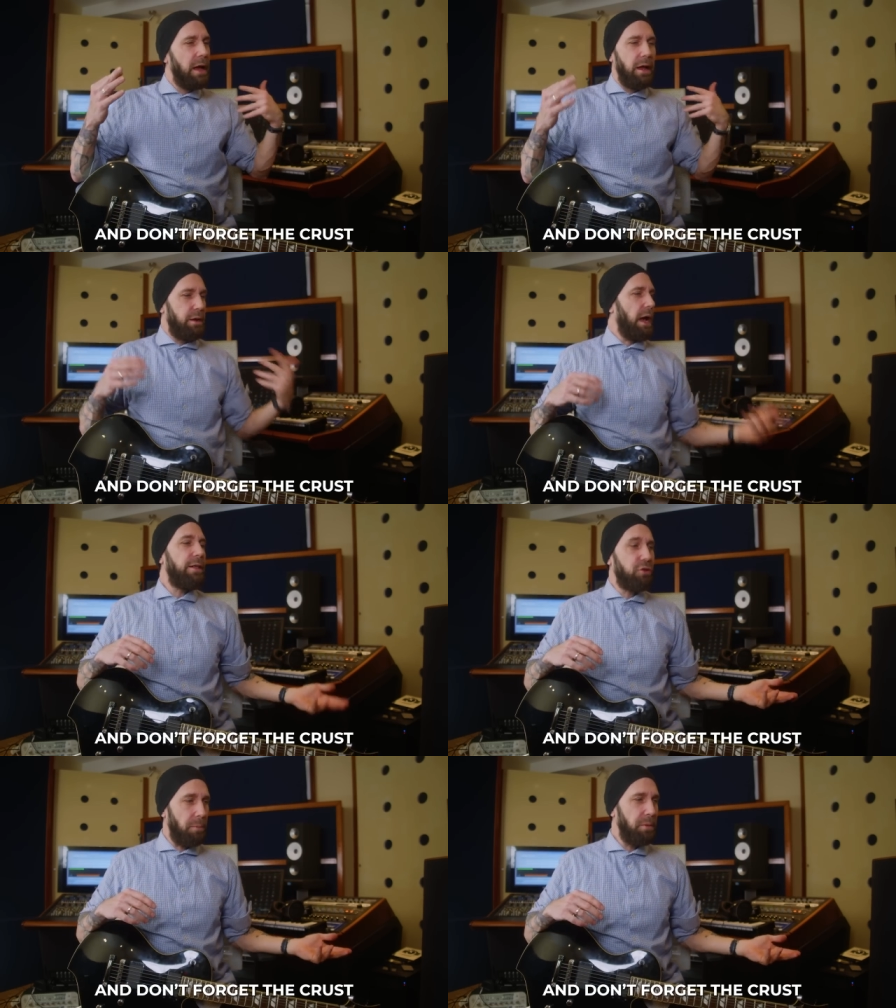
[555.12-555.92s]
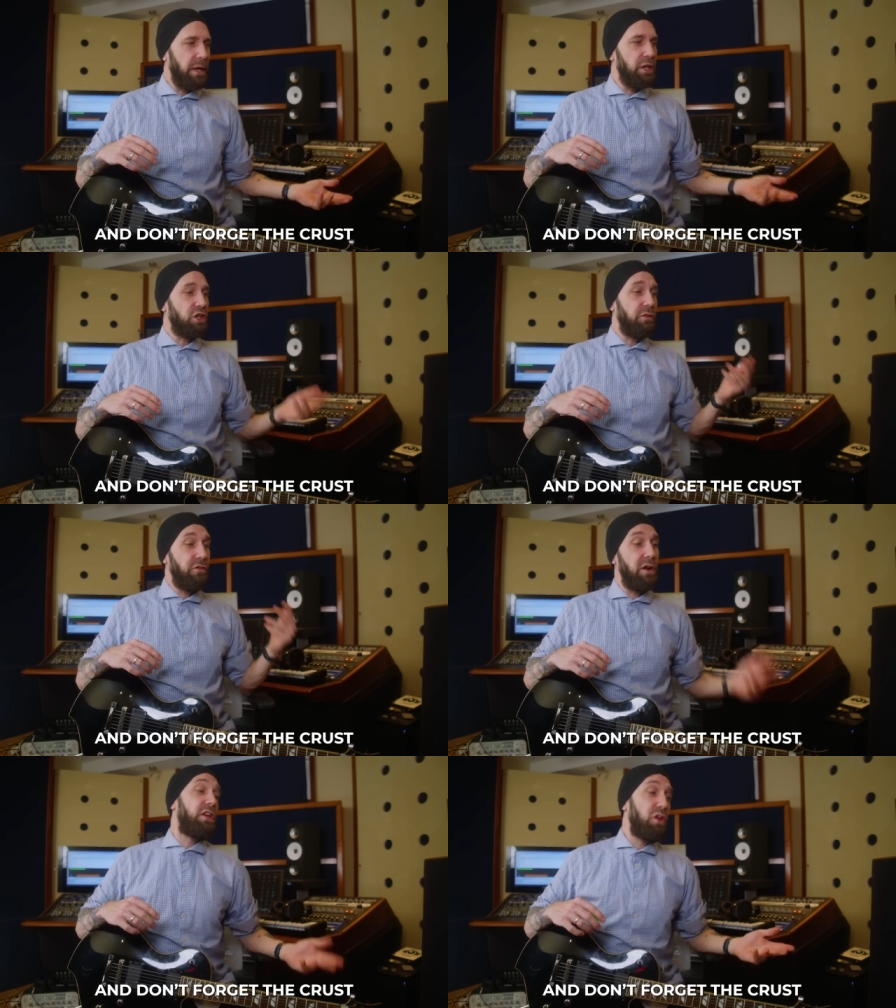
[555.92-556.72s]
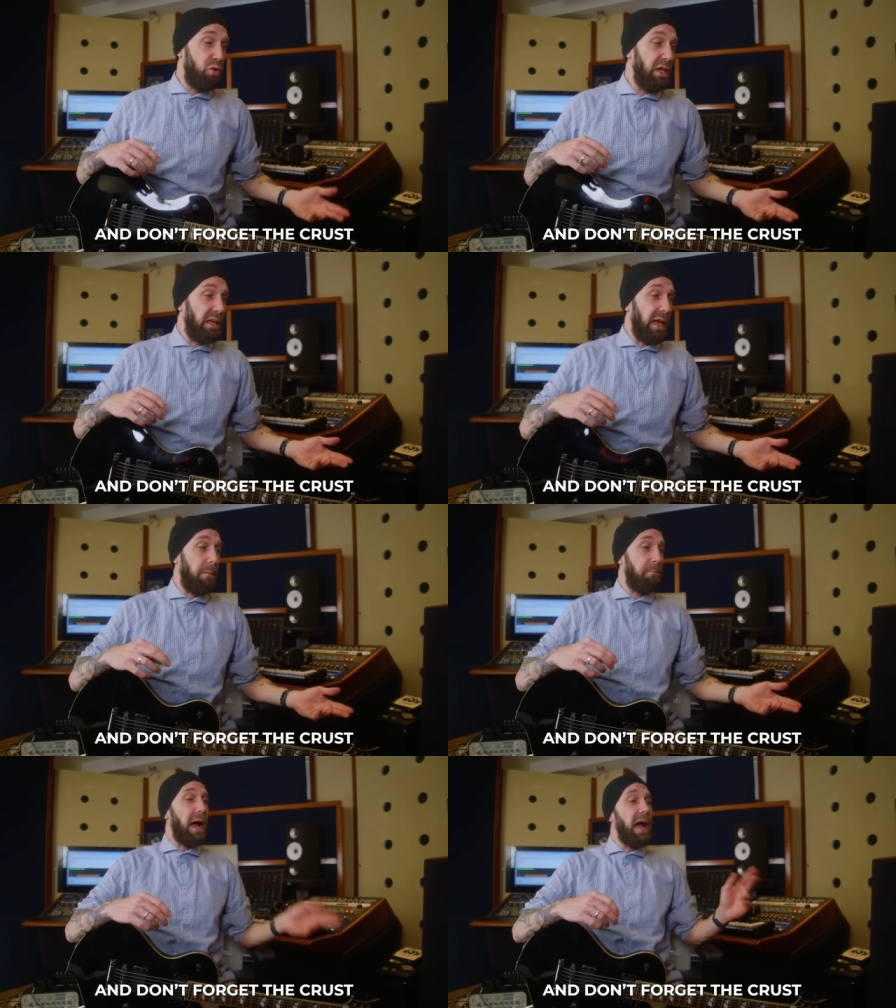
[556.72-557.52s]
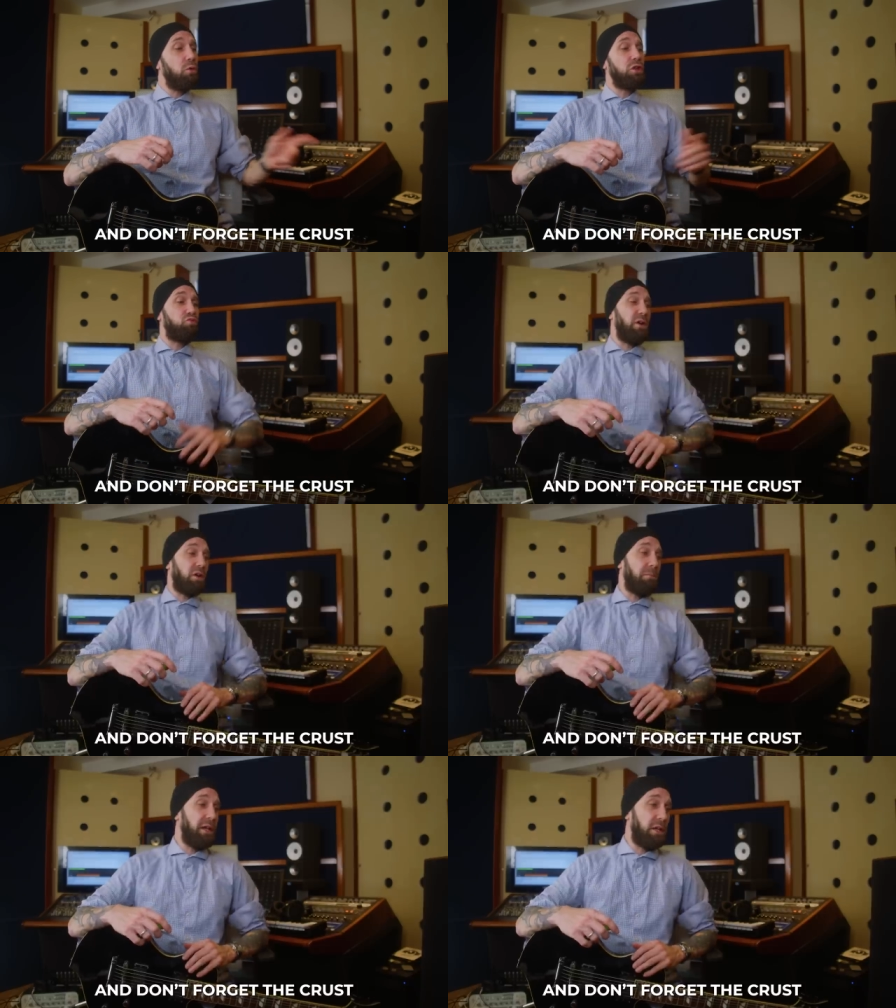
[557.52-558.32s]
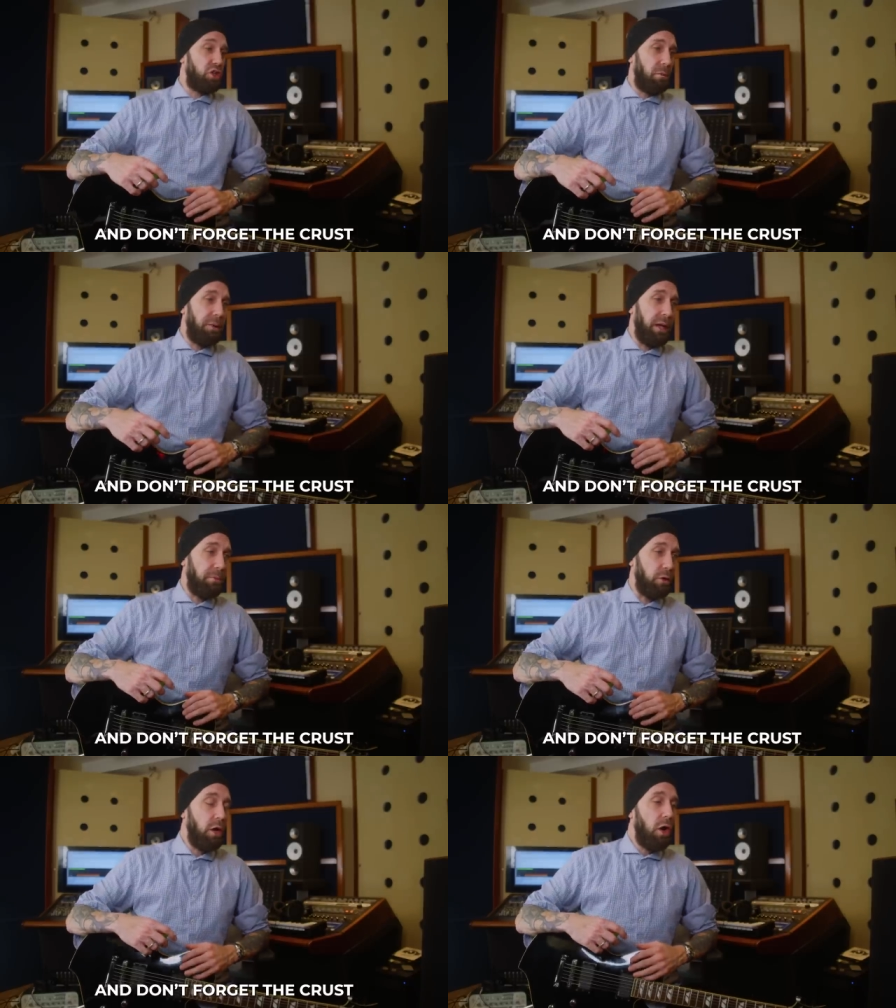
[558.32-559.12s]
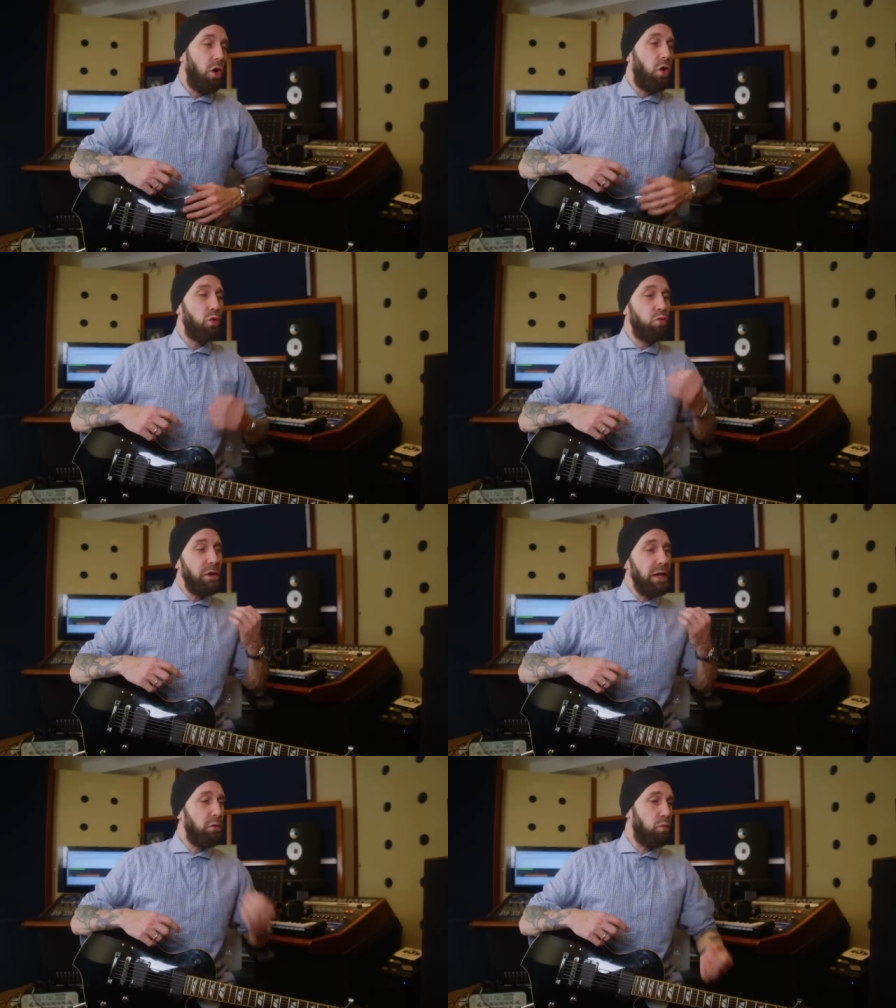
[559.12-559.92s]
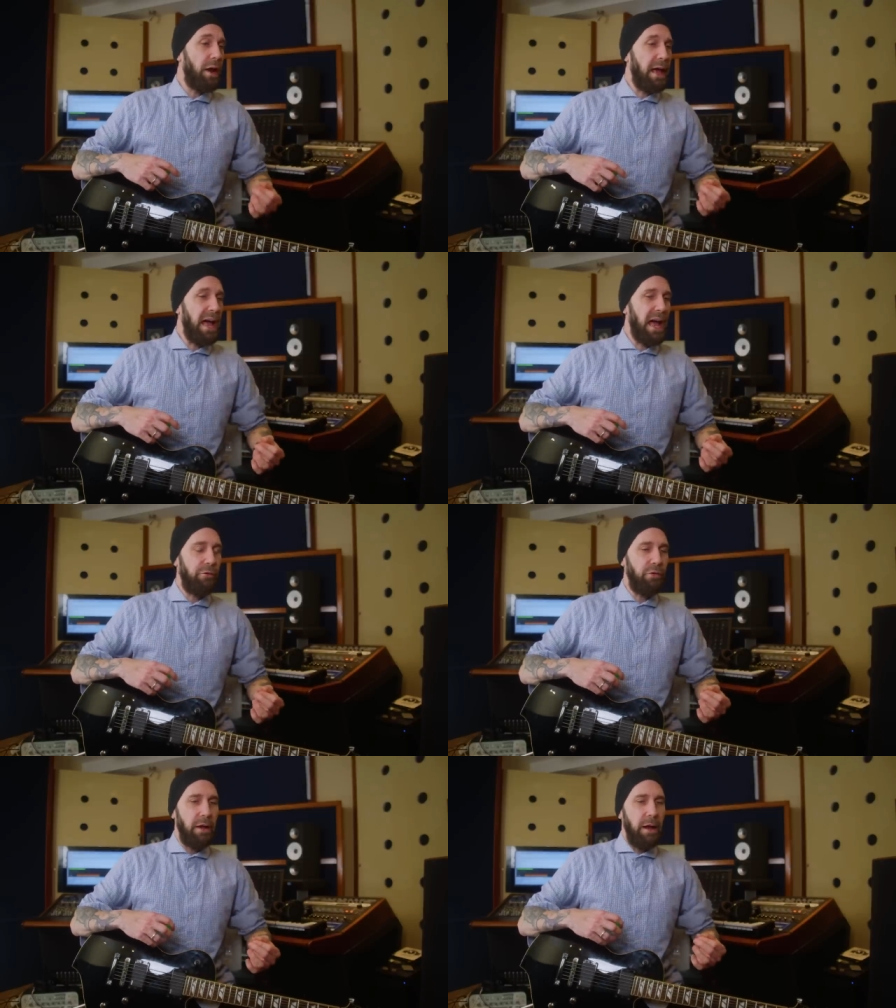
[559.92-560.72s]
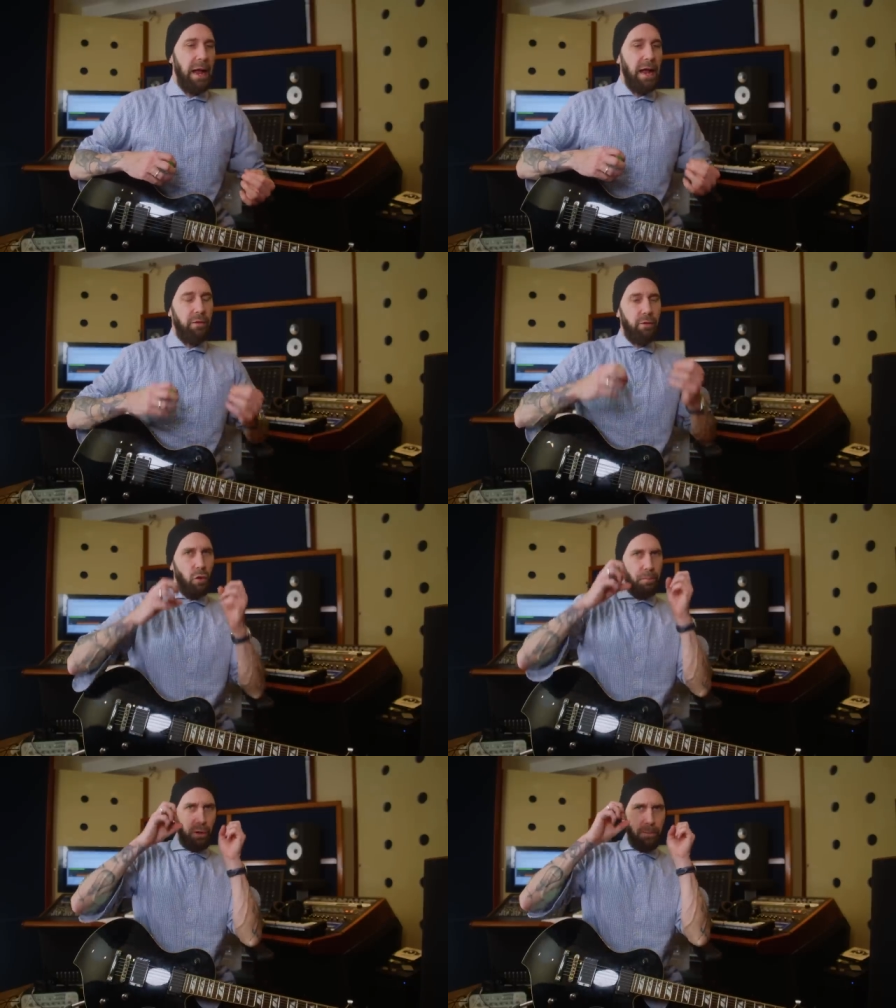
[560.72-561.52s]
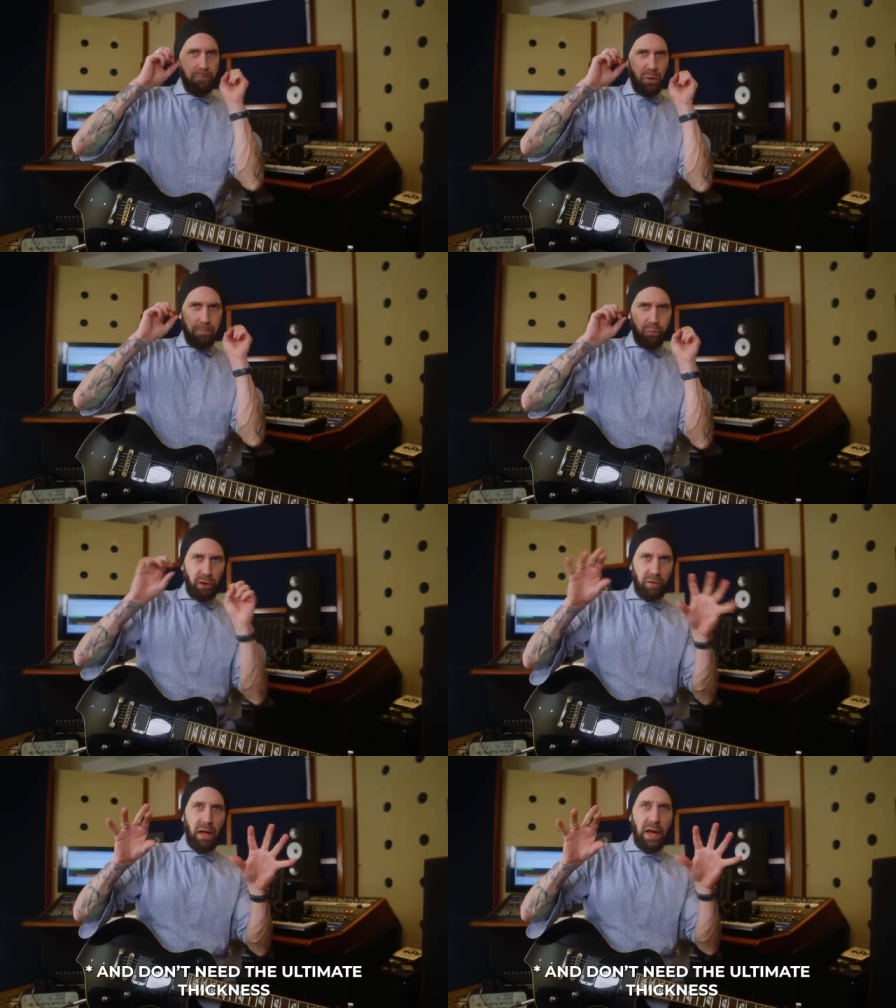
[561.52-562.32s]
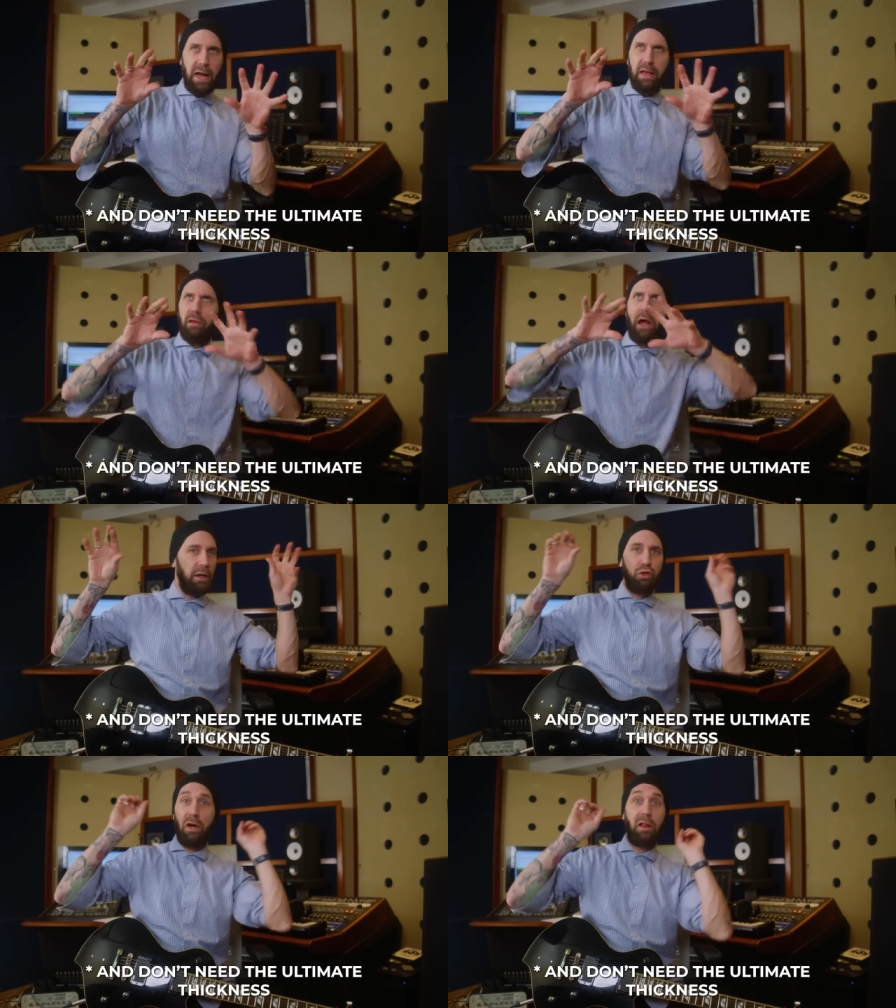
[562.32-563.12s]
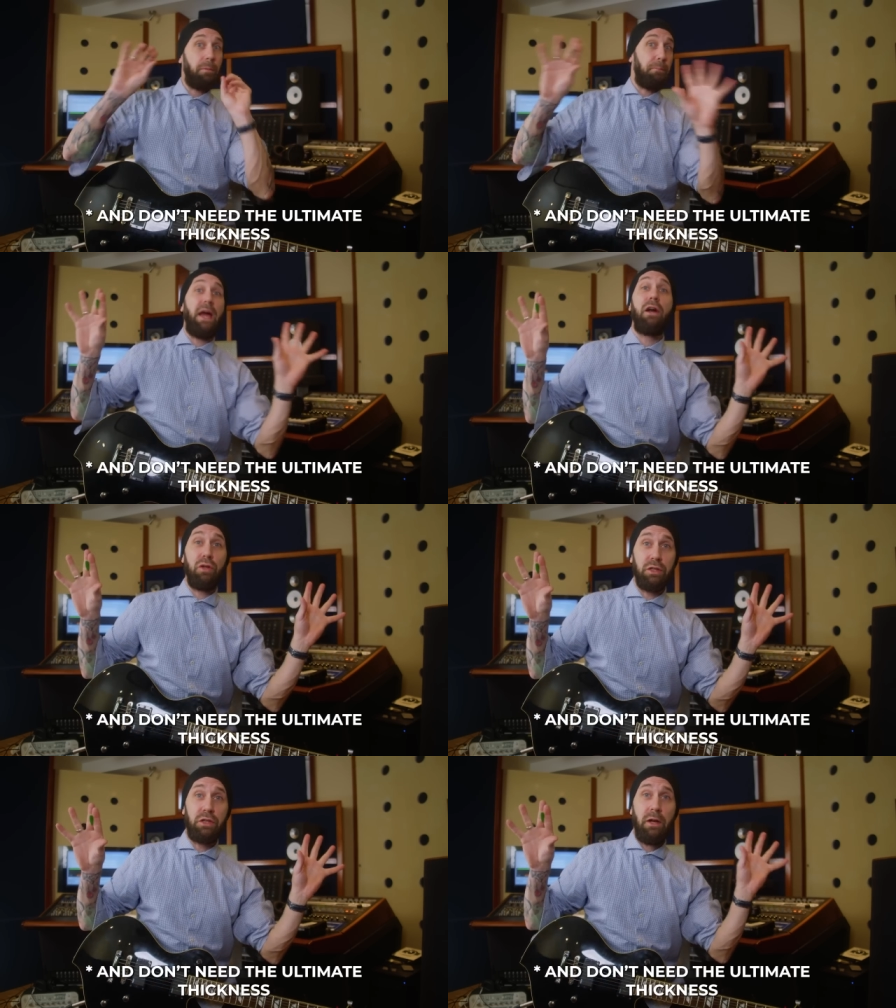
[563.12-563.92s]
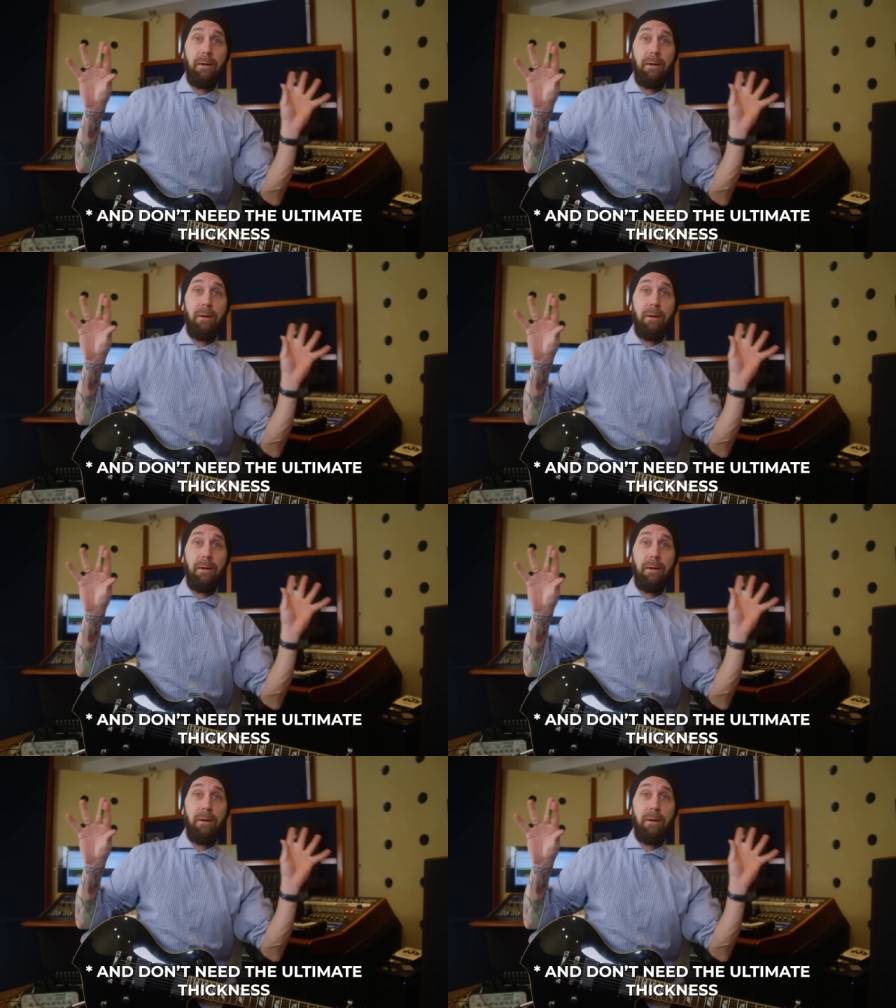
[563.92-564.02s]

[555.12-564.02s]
Nice combination, very unique amp. I would recommend it to people who really wanna have a super precise, transparent